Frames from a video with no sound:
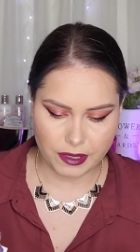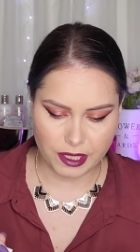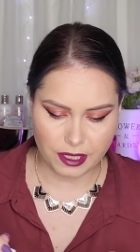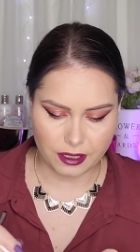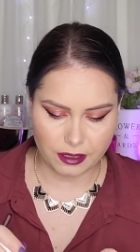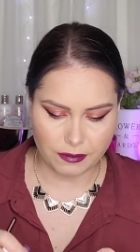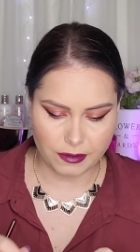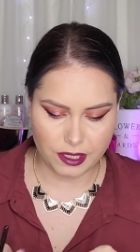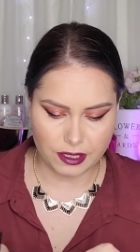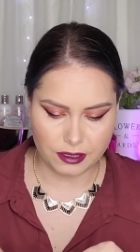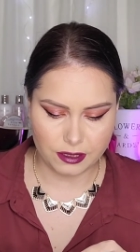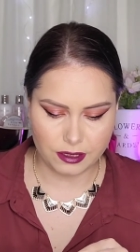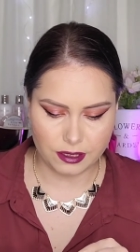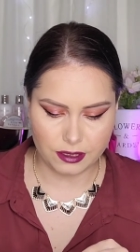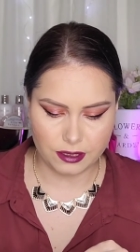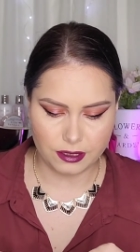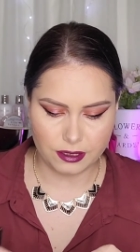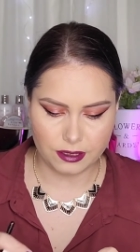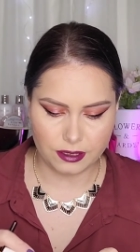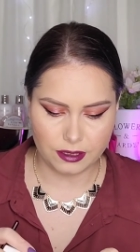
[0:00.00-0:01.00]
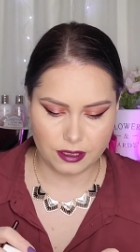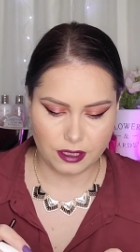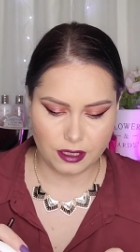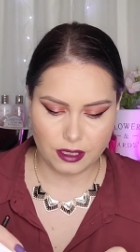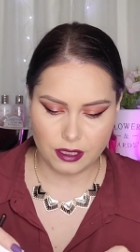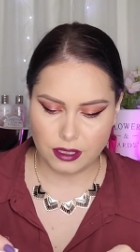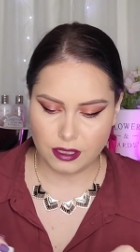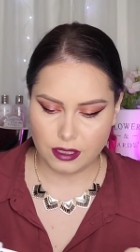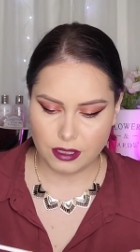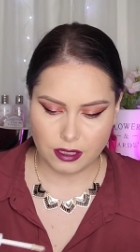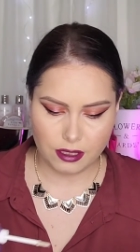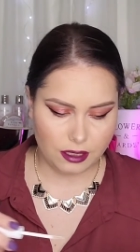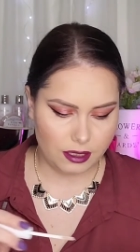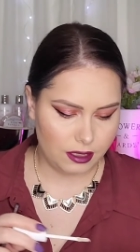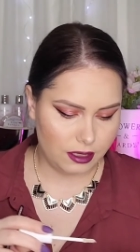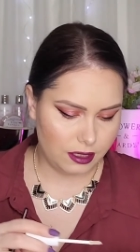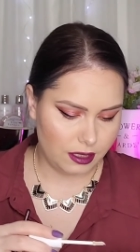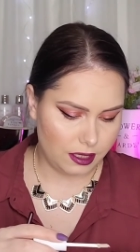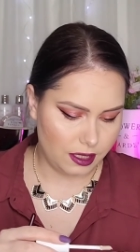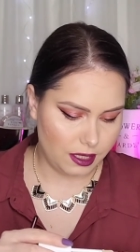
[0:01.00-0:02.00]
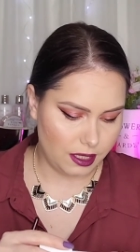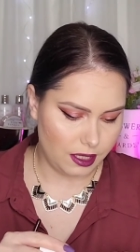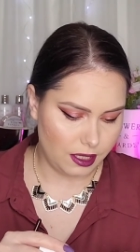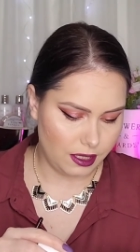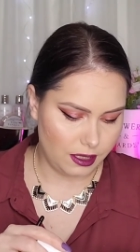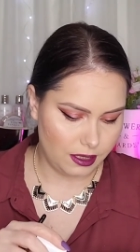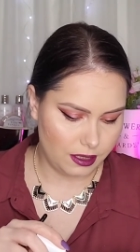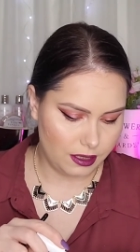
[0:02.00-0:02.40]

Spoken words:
it a mess. This is a